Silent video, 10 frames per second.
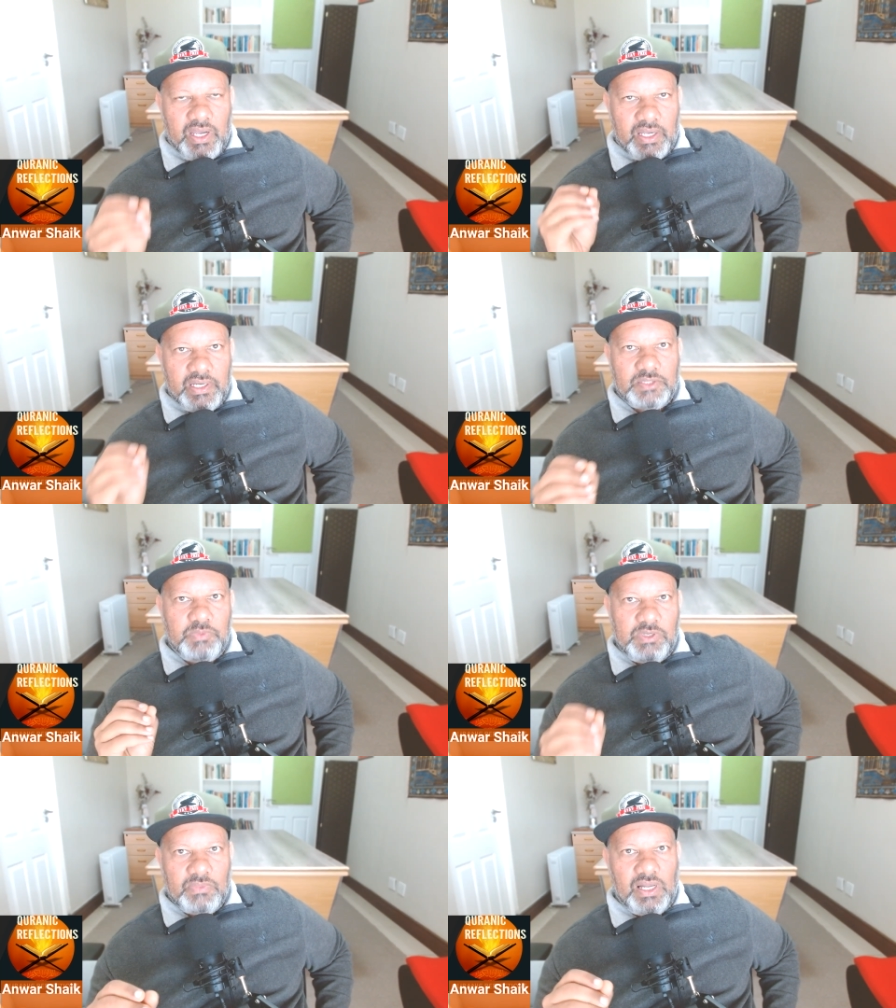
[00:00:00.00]
Anas
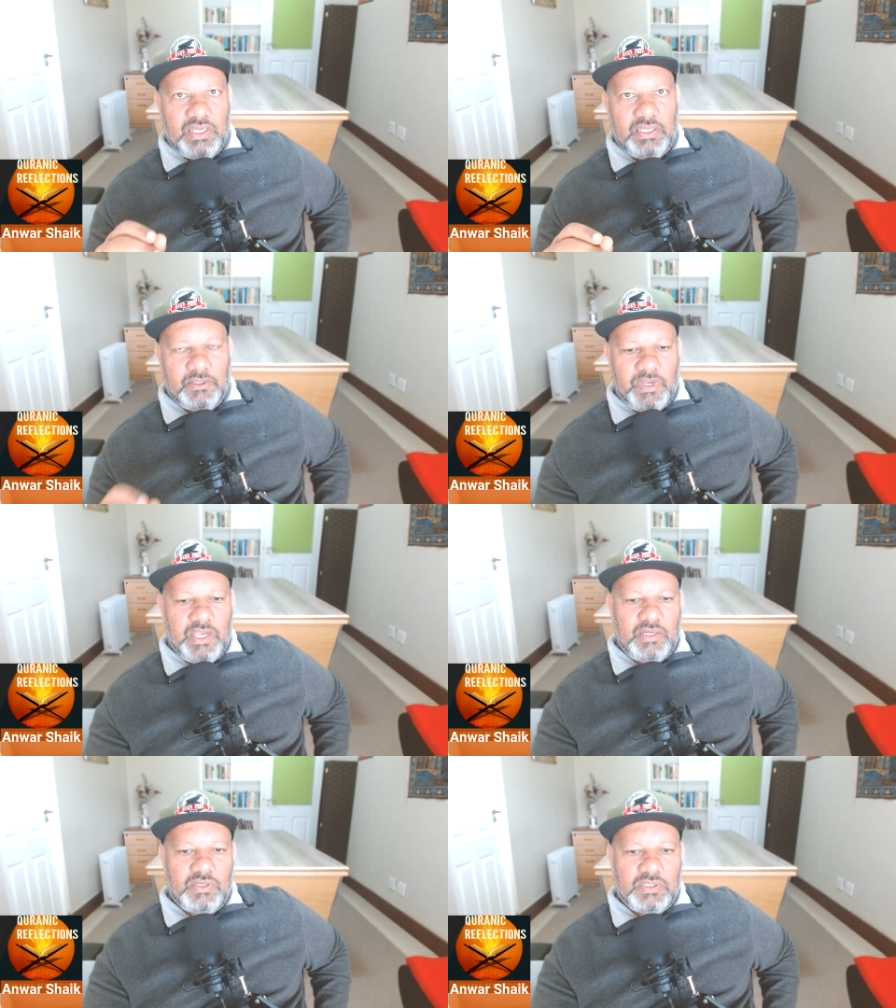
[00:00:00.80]
bin Malik
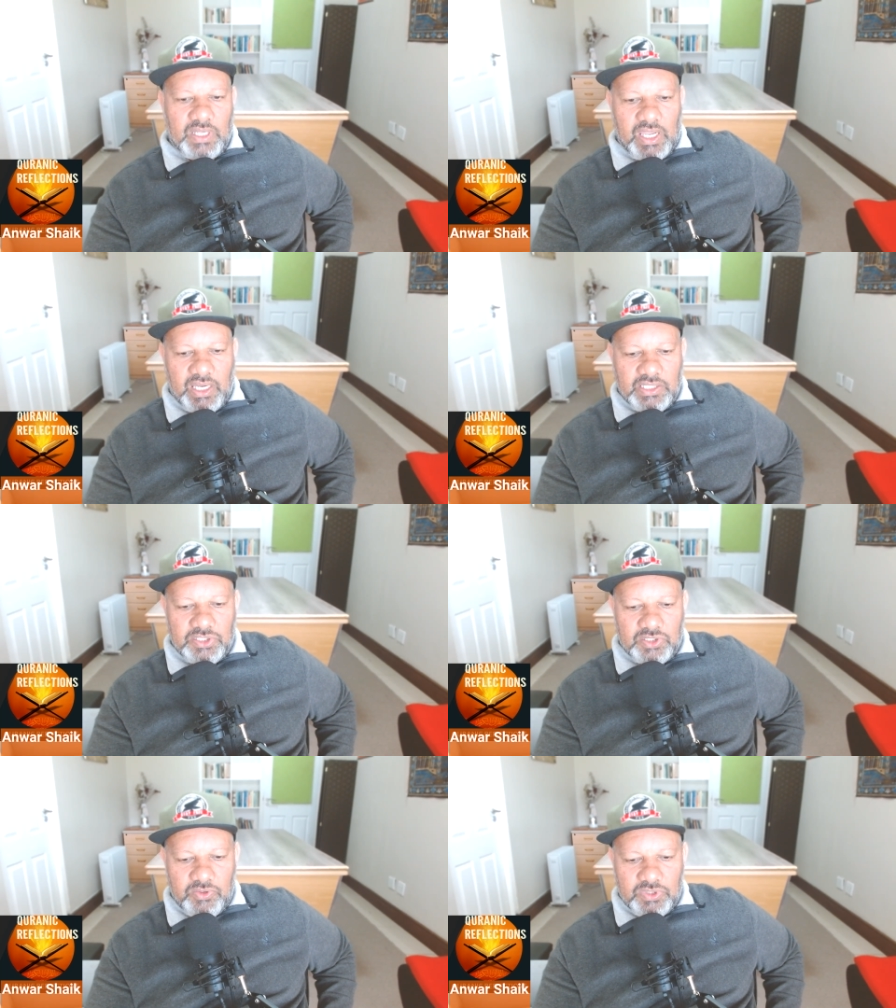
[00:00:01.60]
and I can
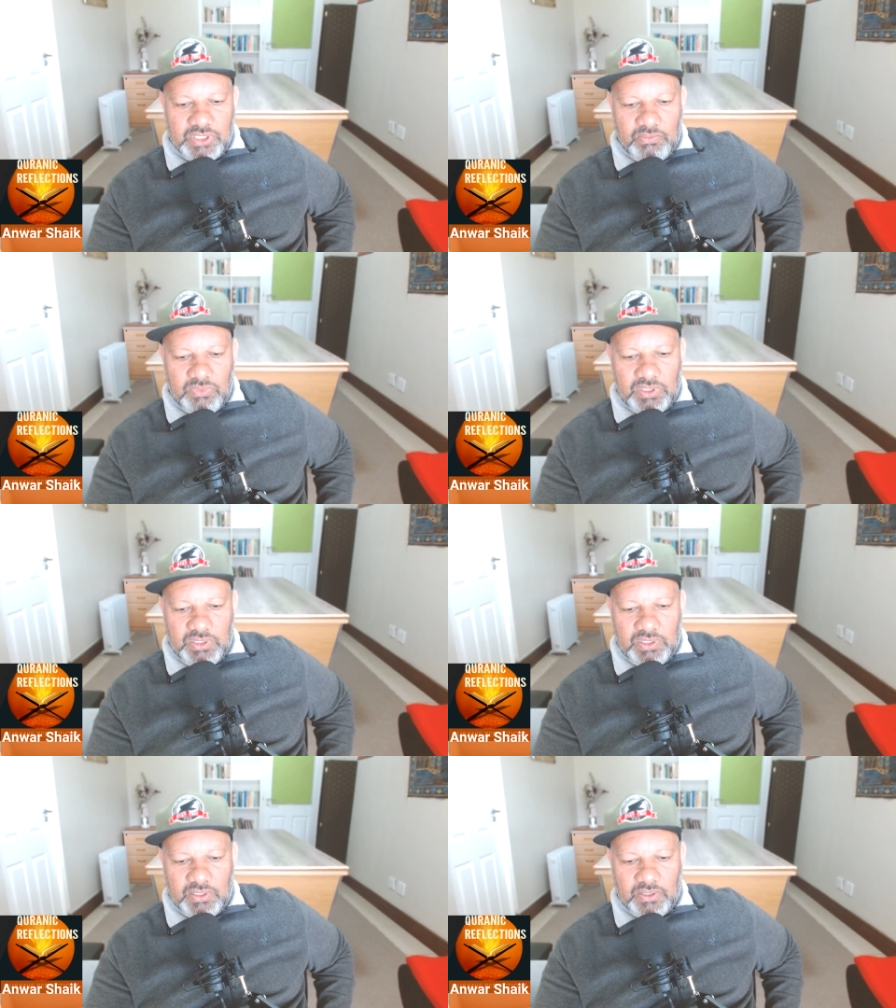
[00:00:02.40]
show you
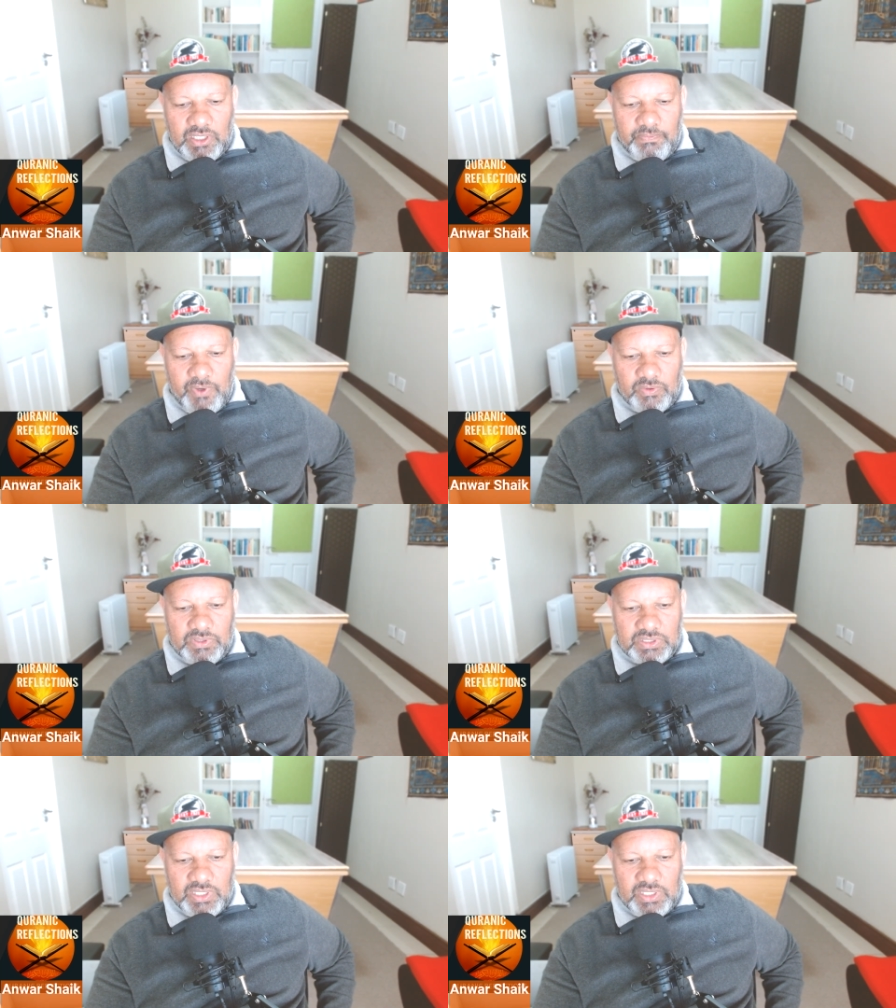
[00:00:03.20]
something here about this